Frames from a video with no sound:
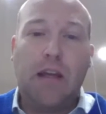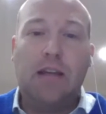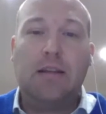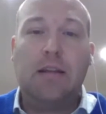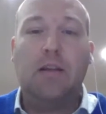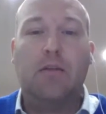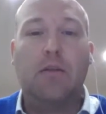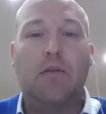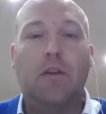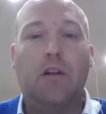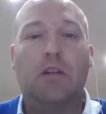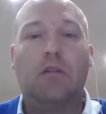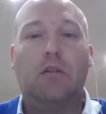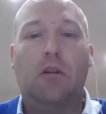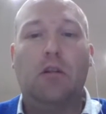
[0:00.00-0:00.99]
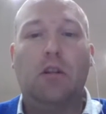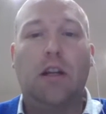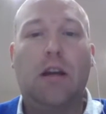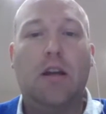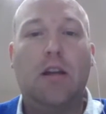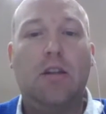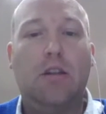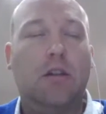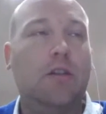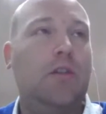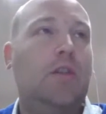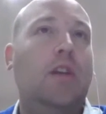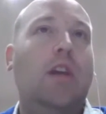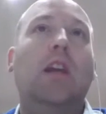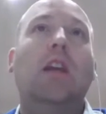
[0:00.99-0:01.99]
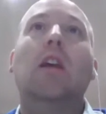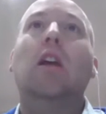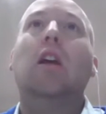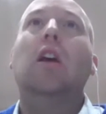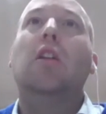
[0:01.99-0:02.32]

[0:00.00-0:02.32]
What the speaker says: easing of the first lockdown, as you can see,